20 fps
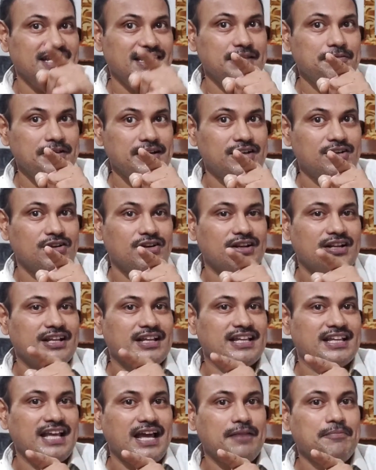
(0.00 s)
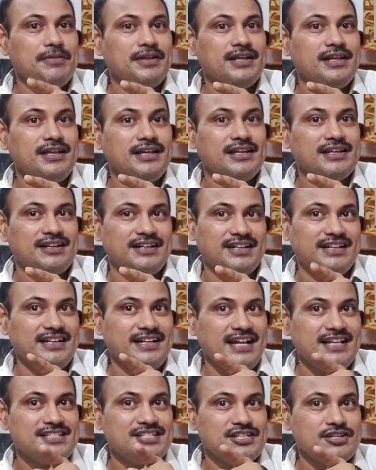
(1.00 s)
E vector can be written
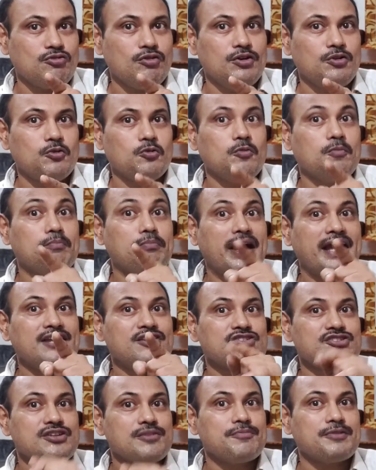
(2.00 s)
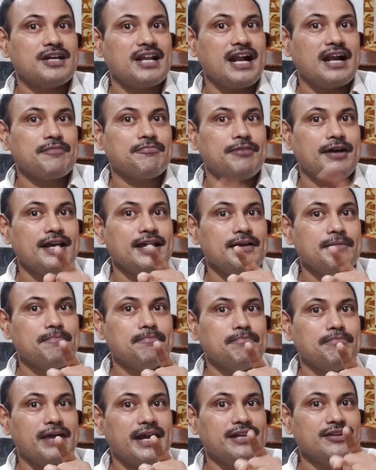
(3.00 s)
as equal to minus of grad phi
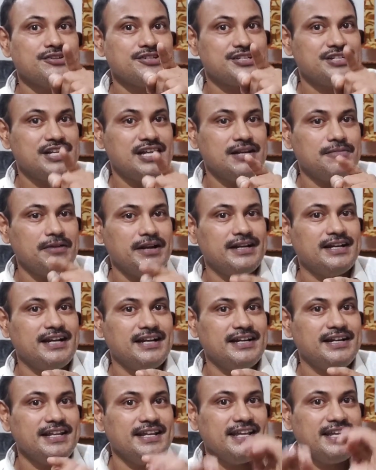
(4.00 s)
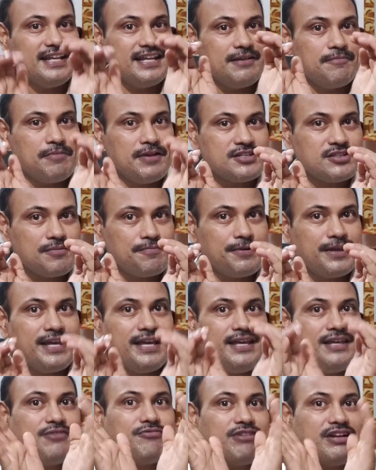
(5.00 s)
minus del by del T. In place of
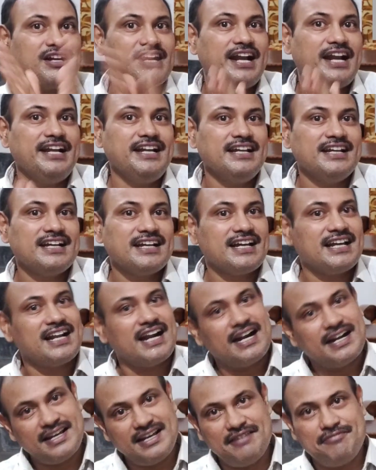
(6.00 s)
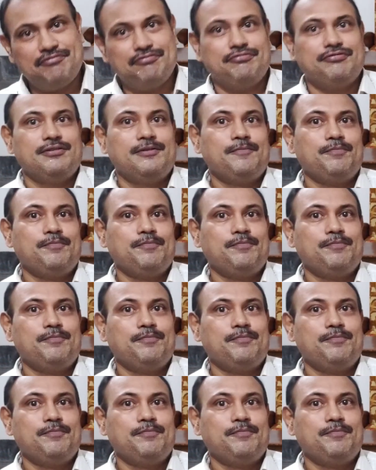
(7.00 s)
A, you can write grad F.